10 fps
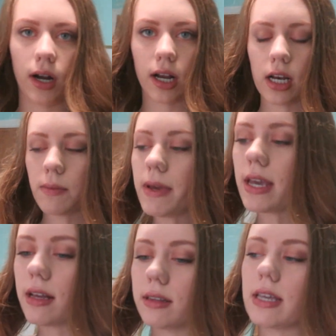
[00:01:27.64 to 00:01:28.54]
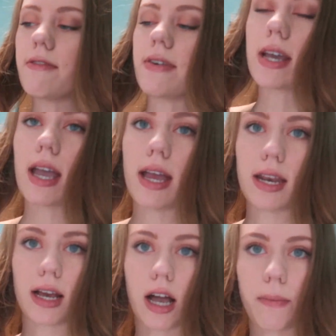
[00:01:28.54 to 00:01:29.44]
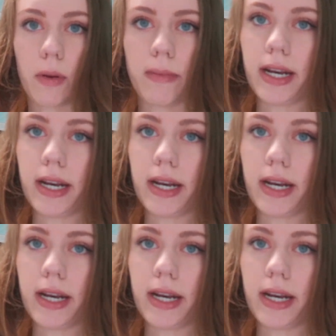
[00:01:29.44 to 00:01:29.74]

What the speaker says: We're gonna be leaving in a couple